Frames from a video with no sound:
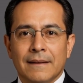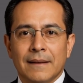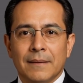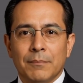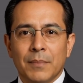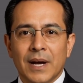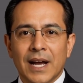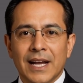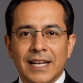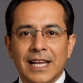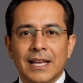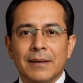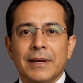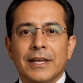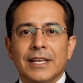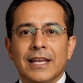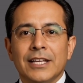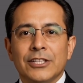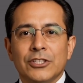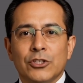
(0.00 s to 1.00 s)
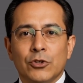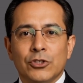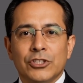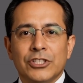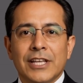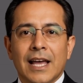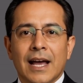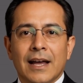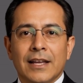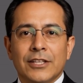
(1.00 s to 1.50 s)
My name is Jesus
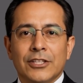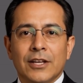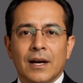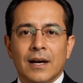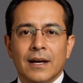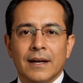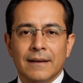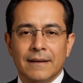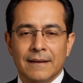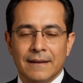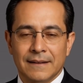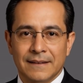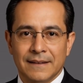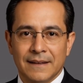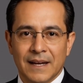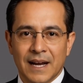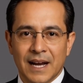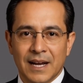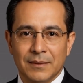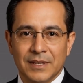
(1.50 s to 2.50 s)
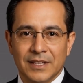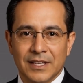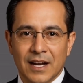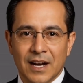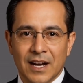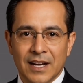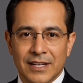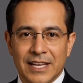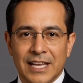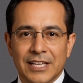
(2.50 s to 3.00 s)
Salazar. I'm a
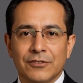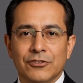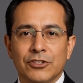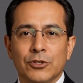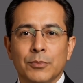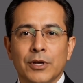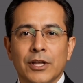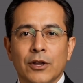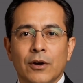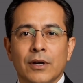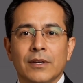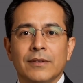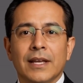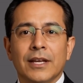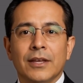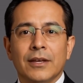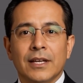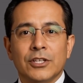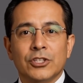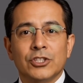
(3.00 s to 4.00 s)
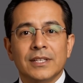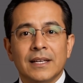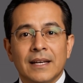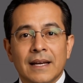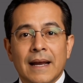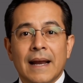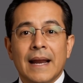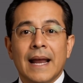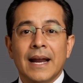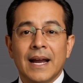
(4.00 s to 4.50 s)
non-native speaker of English,
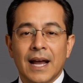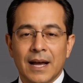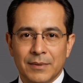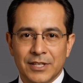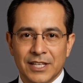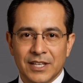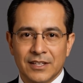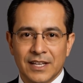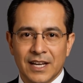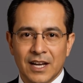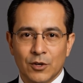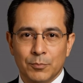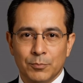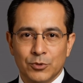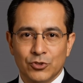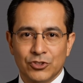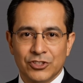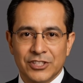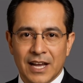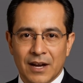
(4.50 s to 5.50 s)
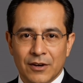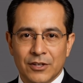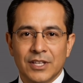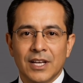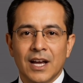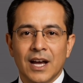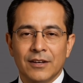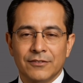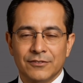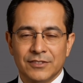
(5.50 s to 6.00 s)
and I'm here to help you sound
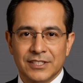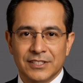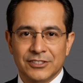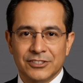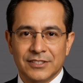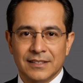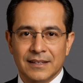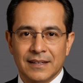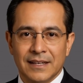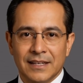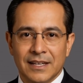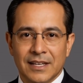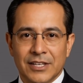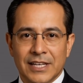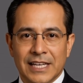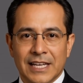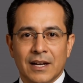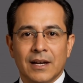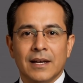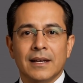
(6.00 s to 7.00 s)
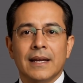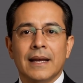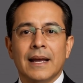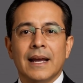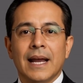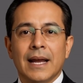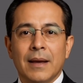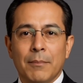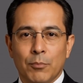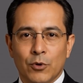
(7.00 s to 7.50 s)
confident, clear,
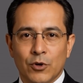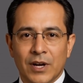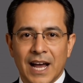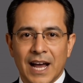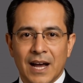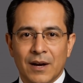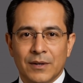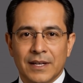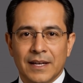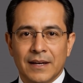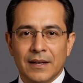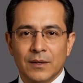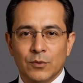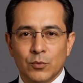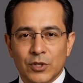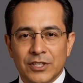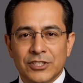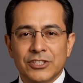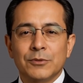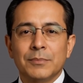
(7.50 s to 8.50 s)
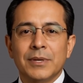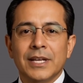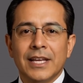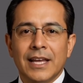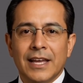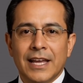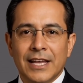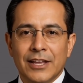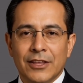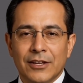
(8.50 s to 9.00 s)
and proud when
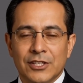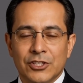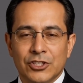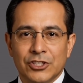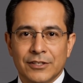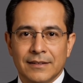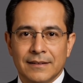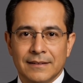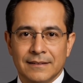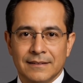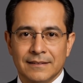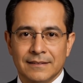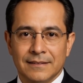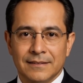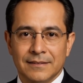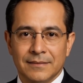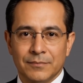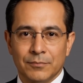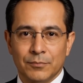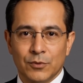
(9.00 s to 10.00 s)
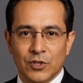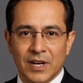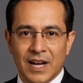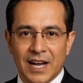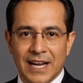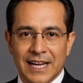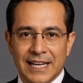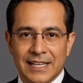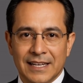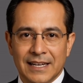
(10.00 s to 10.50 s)
speaking English.
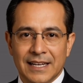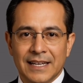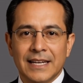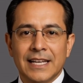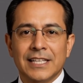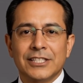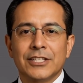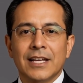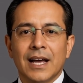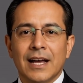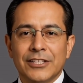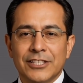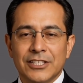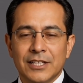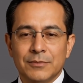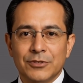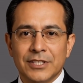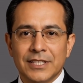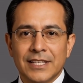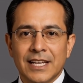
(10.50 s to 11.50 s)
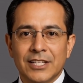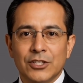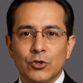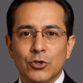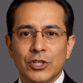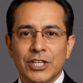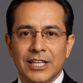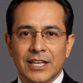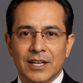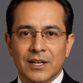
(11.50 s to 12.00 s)
Pride is not something that you
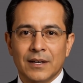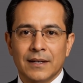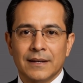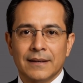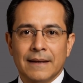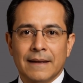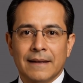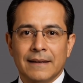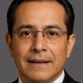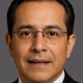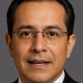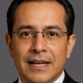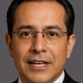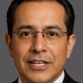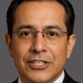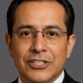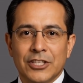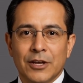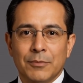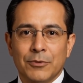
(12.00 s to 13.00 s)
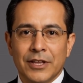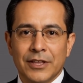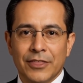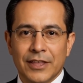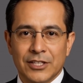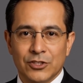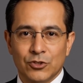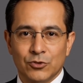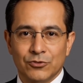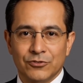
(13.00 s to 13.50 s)
hear, it is something
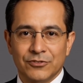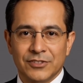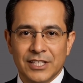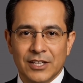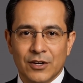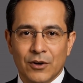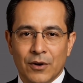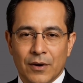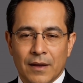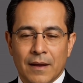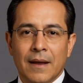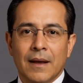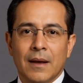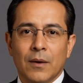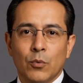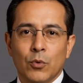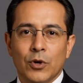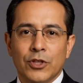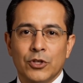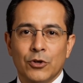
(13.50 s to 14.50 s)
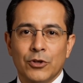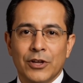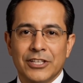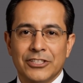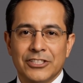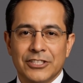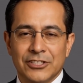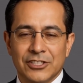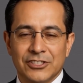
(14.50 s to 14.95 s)
that you feel when you listen to